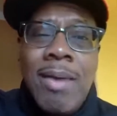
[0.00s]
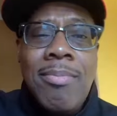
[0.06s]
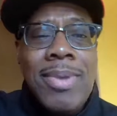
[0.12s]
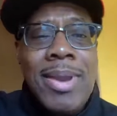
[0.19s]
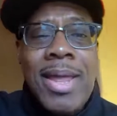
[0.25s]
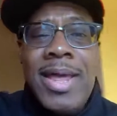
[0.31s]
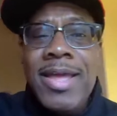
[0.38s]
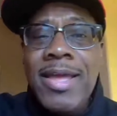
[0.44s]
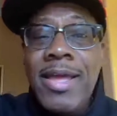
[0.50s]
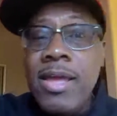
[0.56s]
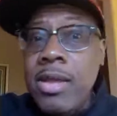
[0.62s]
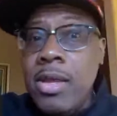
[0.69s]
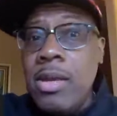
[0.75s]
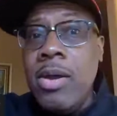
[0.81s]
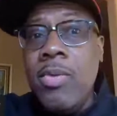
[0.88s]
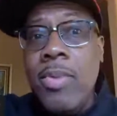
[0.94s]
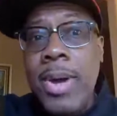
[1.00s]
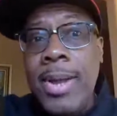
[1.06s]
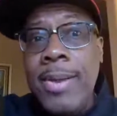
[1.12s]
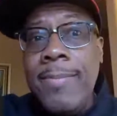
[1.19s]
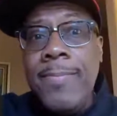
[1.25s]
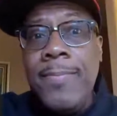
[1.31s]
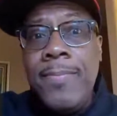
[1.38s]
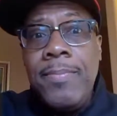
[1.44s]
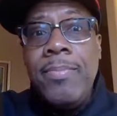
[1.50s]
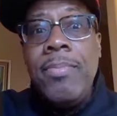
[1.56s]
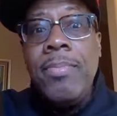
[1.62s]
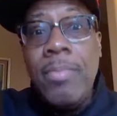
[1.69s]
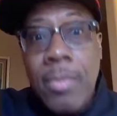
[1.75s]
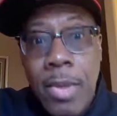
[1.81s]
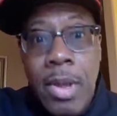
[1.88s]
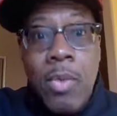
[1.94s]
I'm like, you know what?
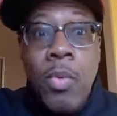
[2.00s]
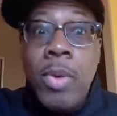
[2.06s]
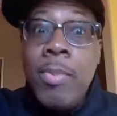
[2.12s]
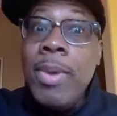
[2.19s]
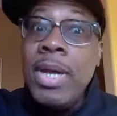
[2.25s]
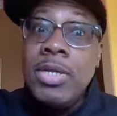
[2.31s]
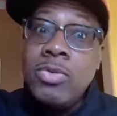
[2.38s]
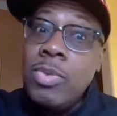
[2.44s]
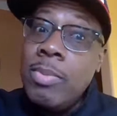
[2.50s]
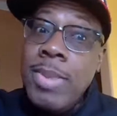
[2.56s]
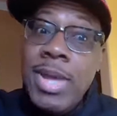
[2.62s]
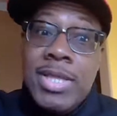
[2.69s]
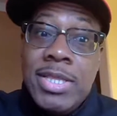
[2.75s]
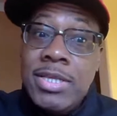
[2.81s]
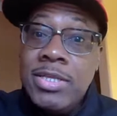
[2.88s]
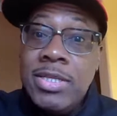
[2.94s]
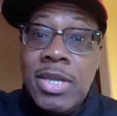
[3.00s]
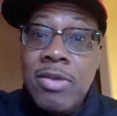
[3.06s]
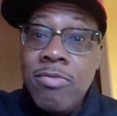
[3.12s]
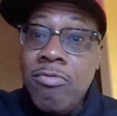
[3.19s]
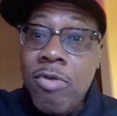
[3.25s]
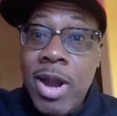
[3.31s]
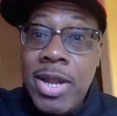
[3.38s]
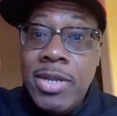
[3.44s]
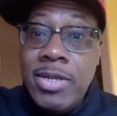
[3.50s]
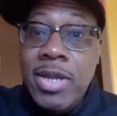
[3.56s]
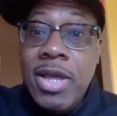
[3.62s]
We might as well make this thing right.